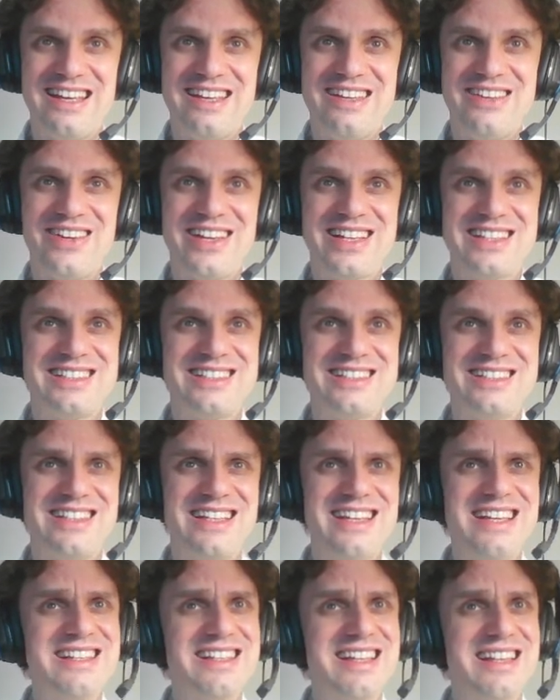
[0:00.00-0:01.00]
you can
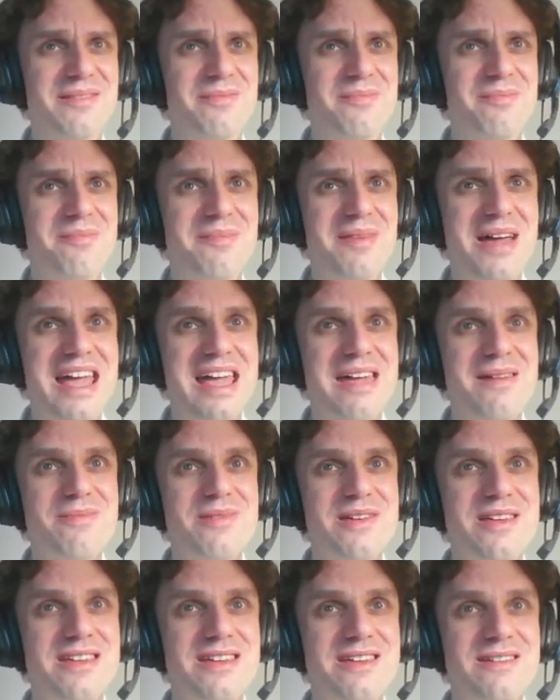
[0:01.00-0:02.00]
see that
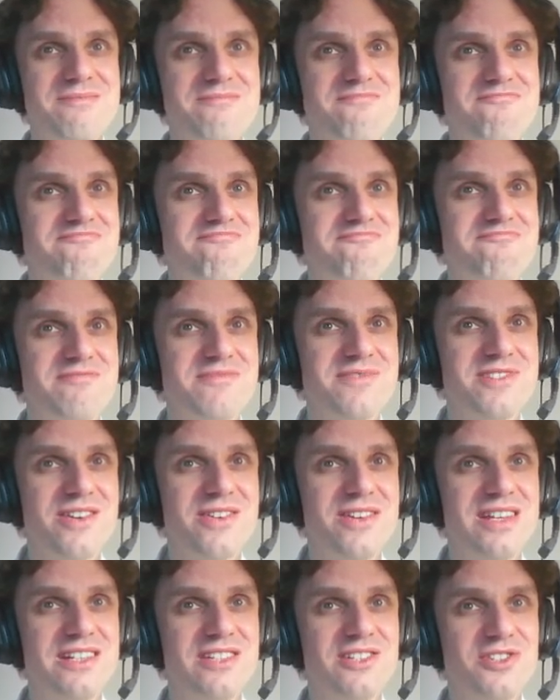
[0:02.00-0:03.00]
maybe
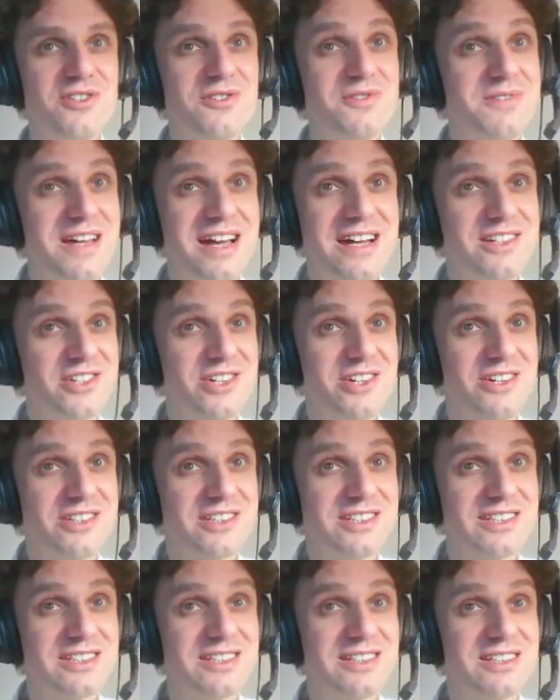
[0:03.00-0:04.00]
you need 2
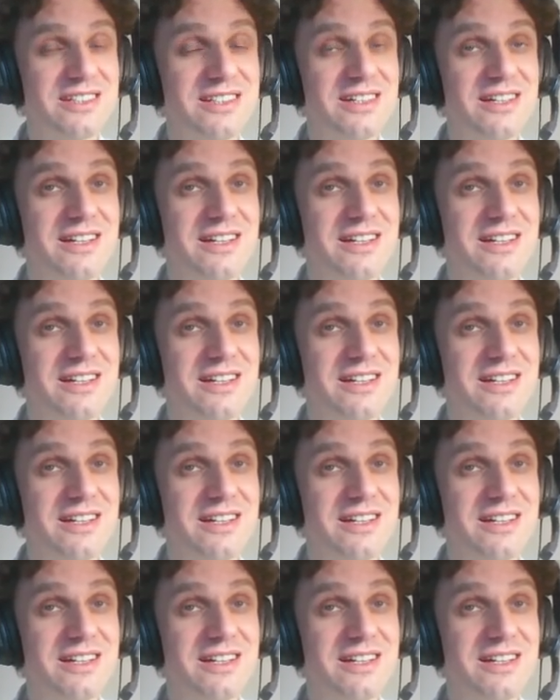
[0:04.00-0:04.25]
factors,